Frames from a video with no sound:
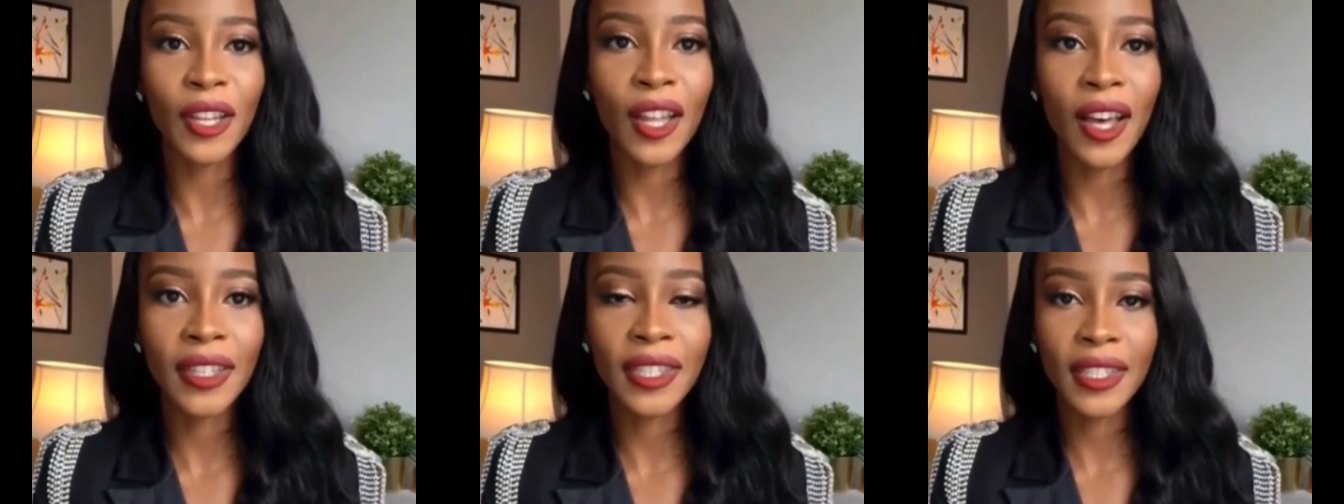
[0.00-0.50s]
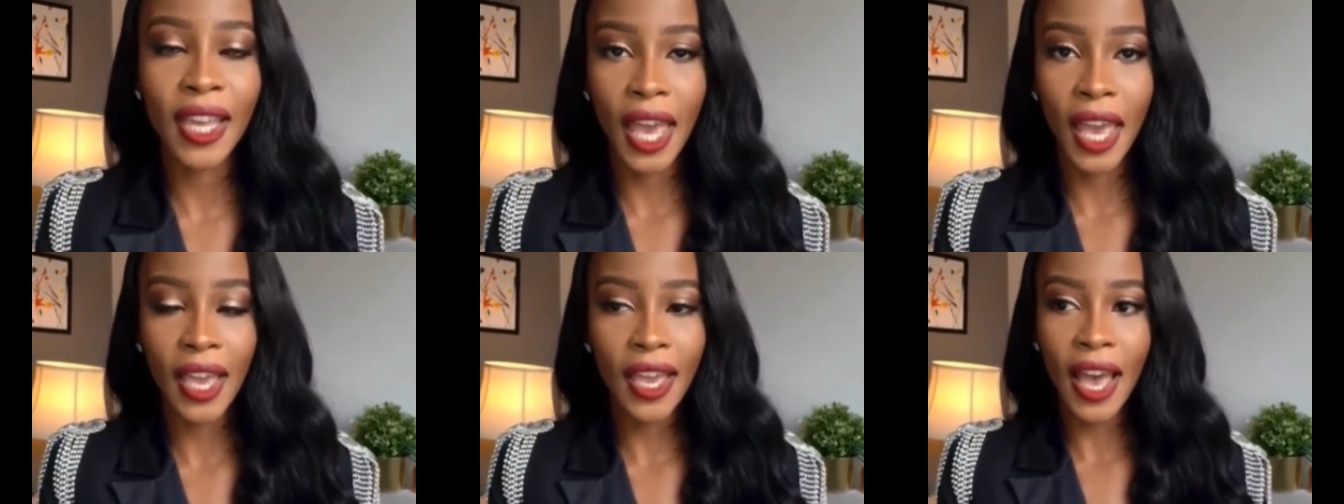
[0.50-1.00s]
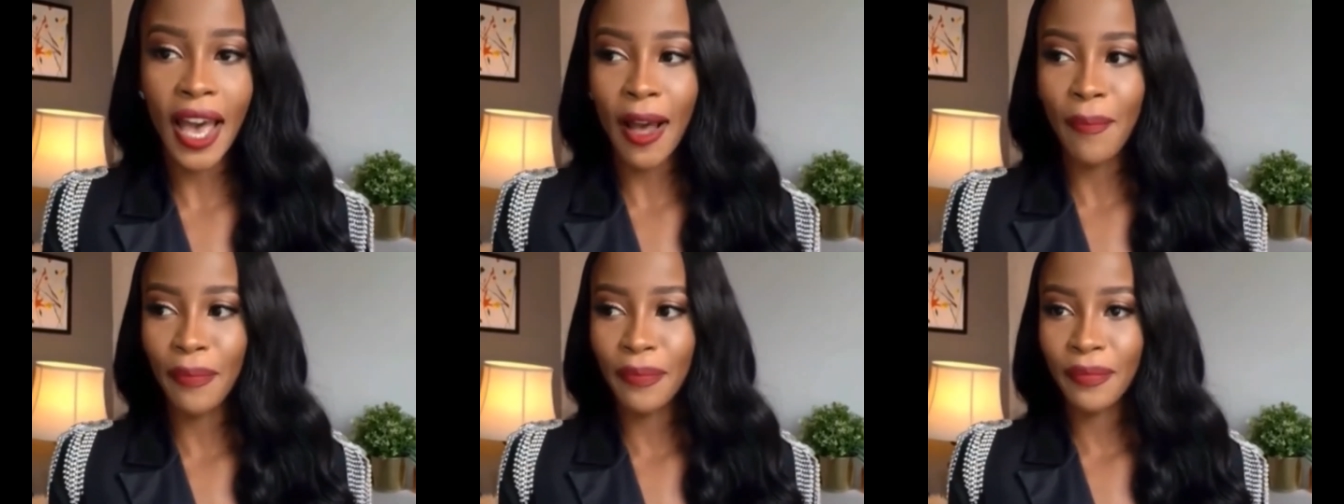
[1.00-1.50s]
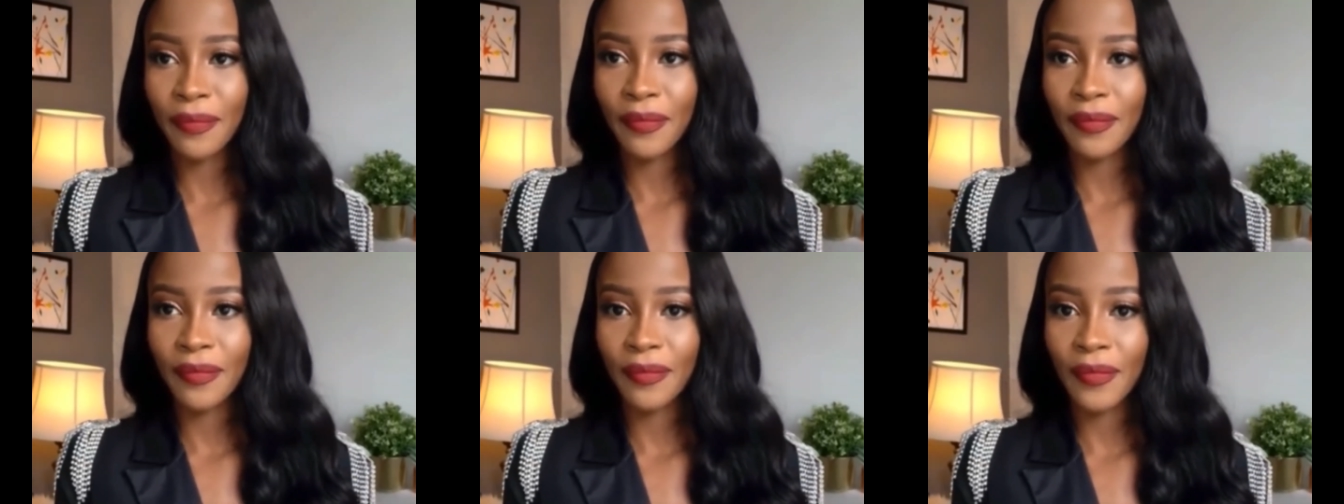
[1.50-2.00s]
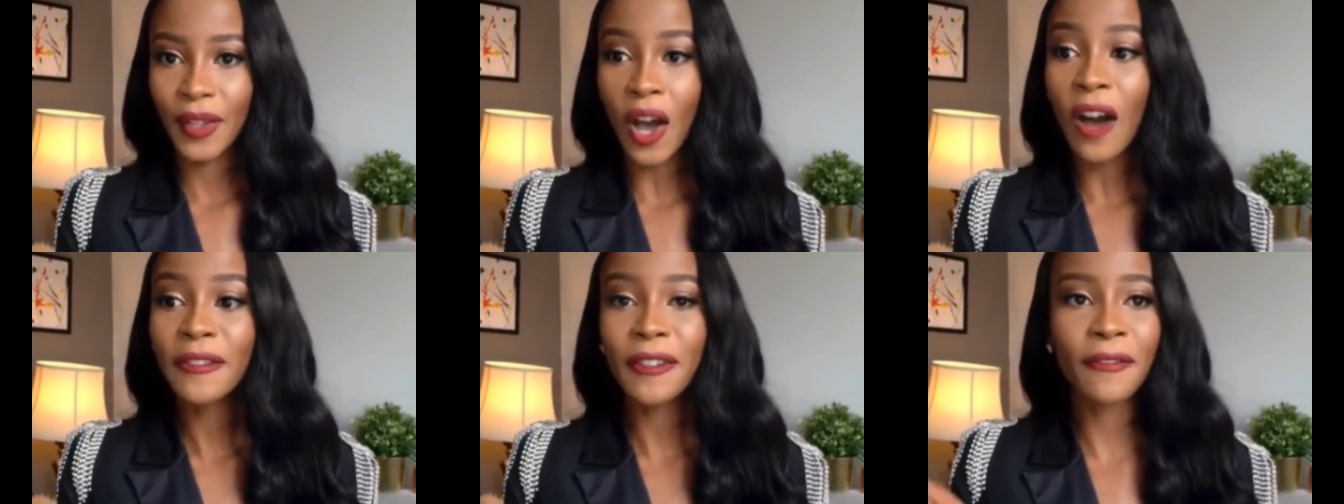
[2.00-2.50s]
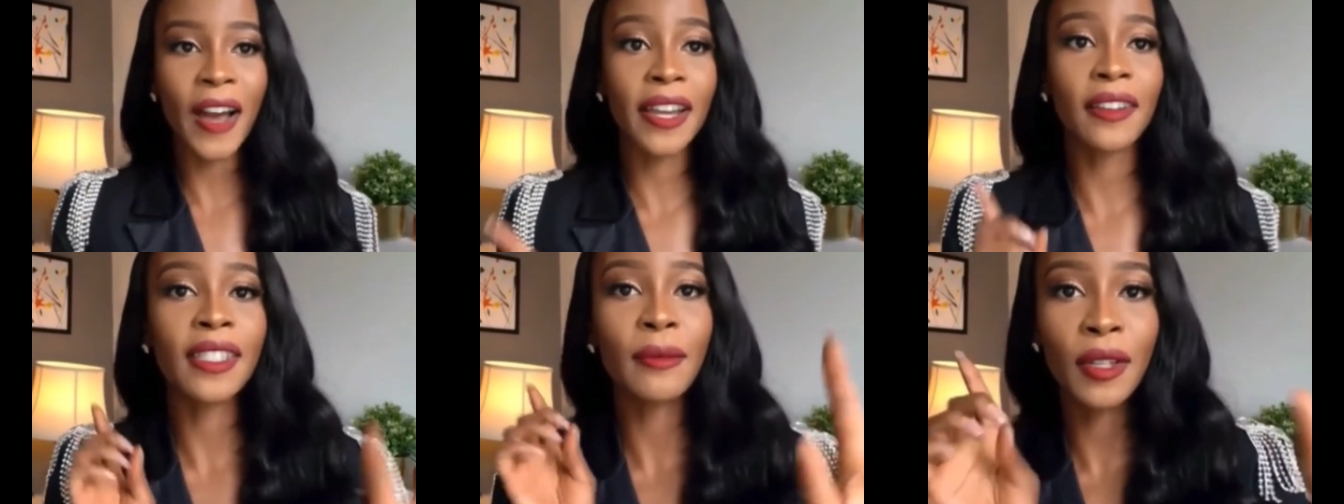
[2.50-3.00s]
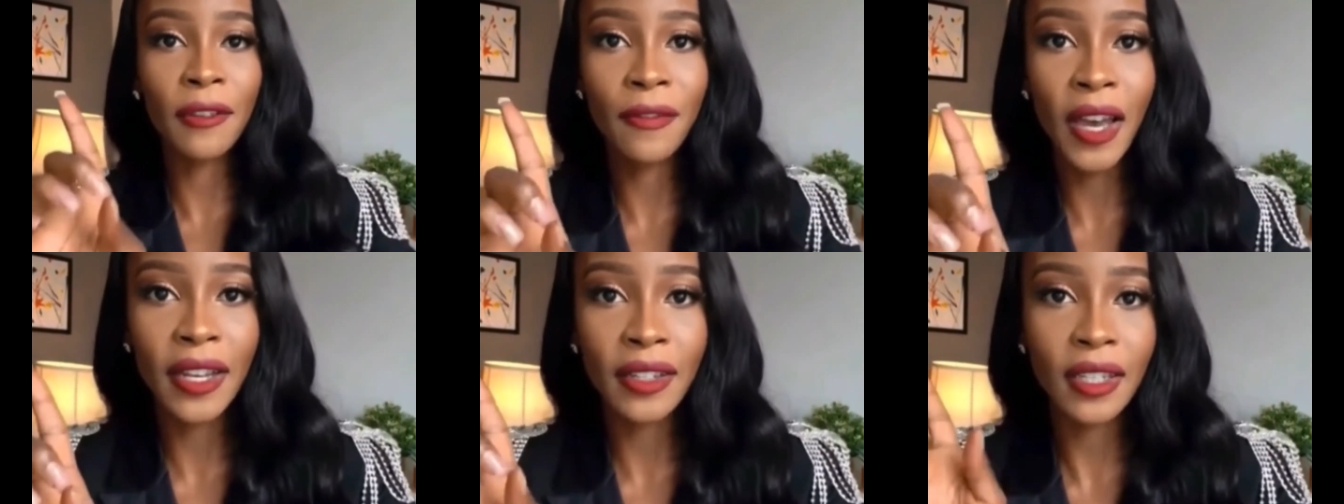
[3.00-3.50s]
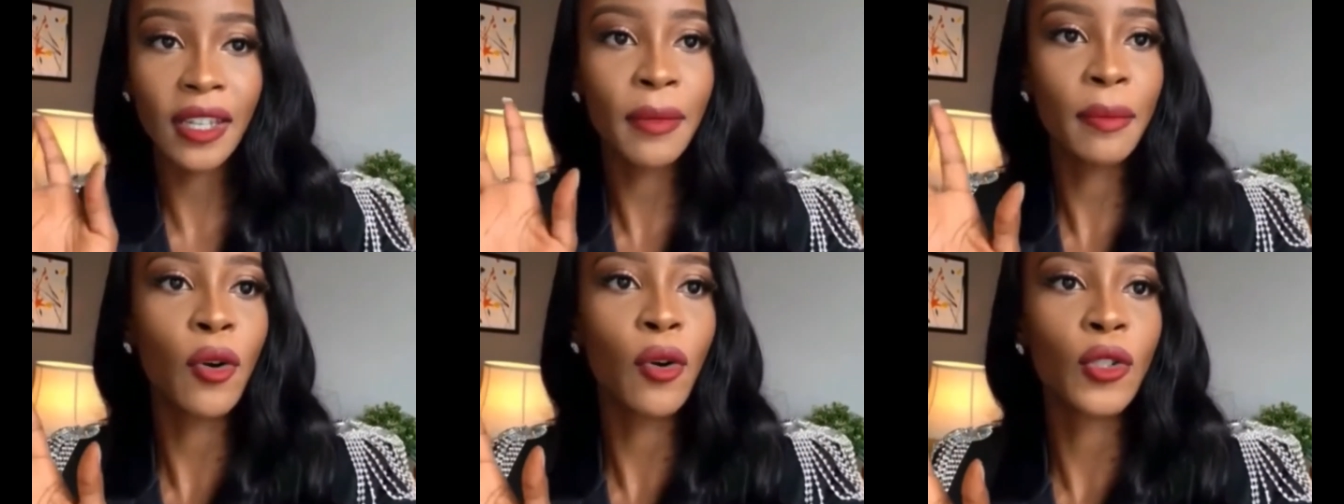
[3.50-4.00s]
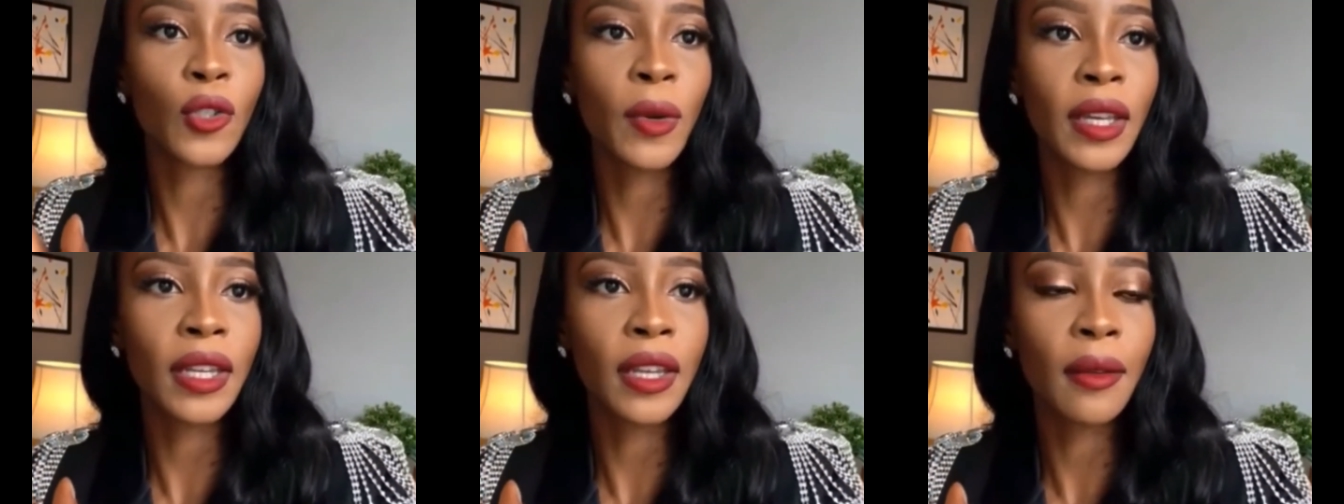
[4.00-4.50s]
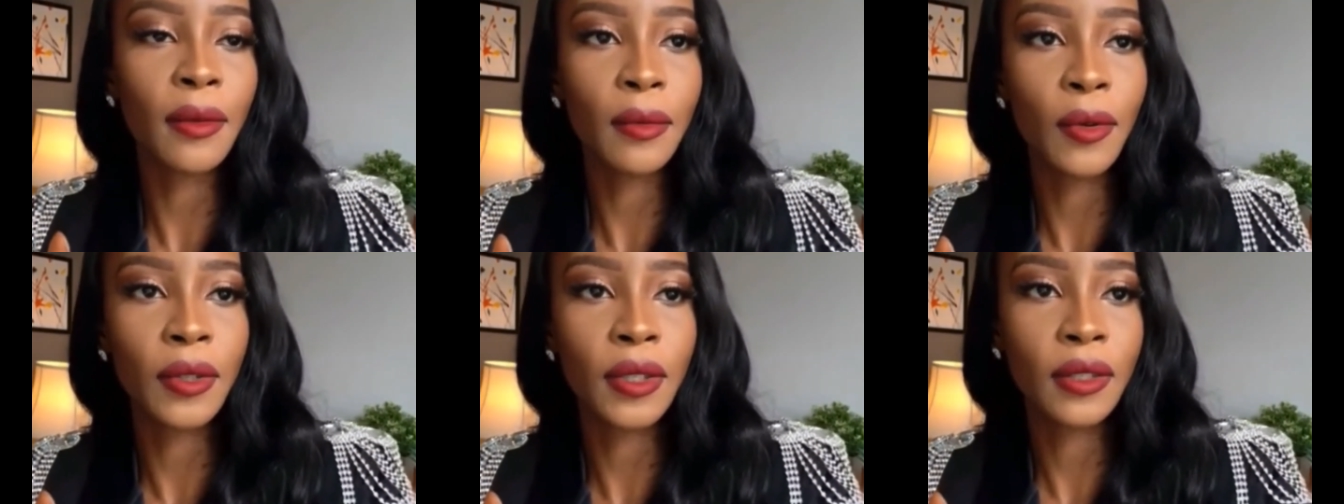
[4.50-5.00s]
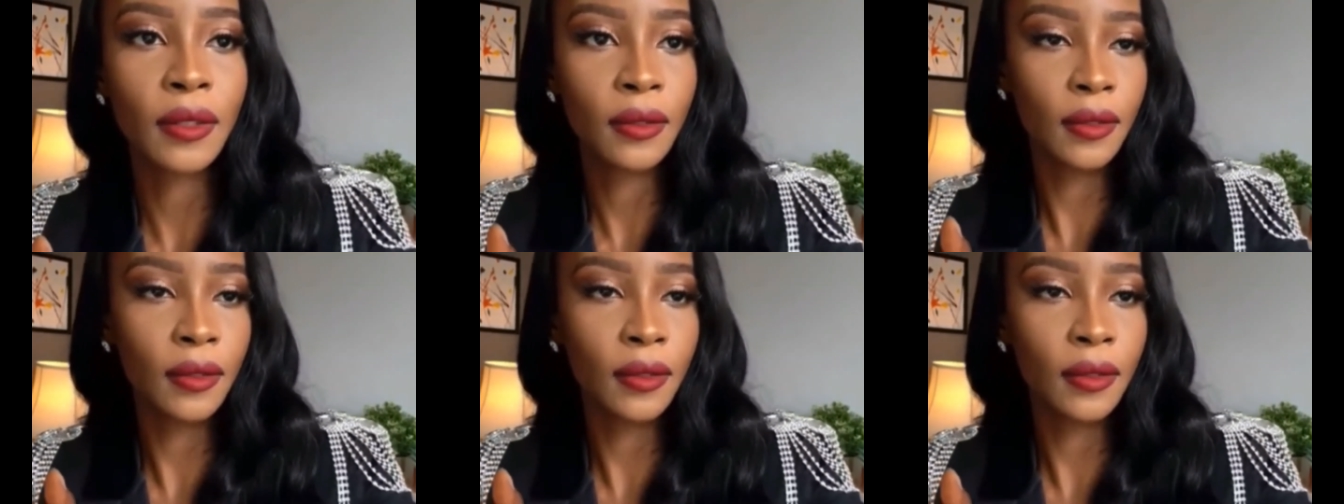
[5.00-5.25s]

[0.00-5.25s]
the last day, um, after finals, I'm going to find it. Let me pause quickly. Let me pause.